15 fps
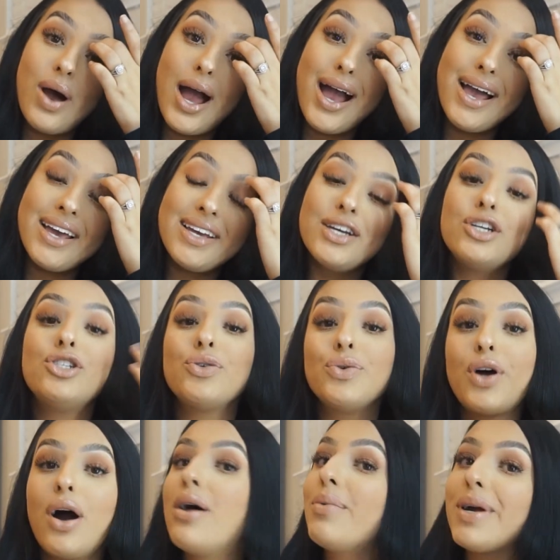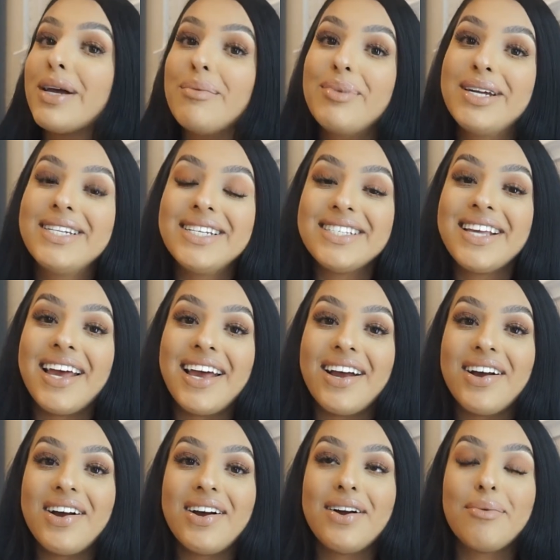I do not recommend this
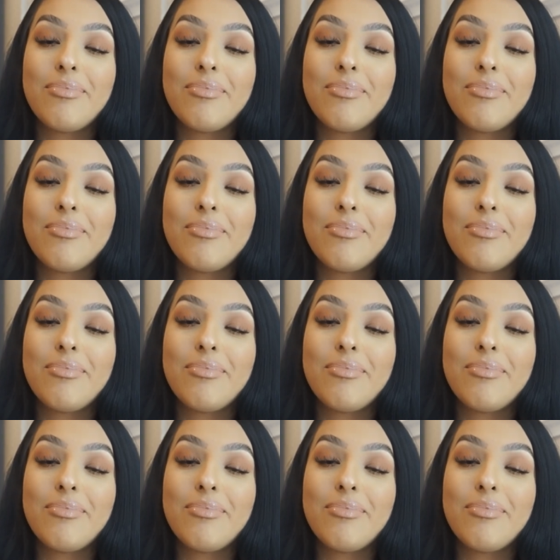hair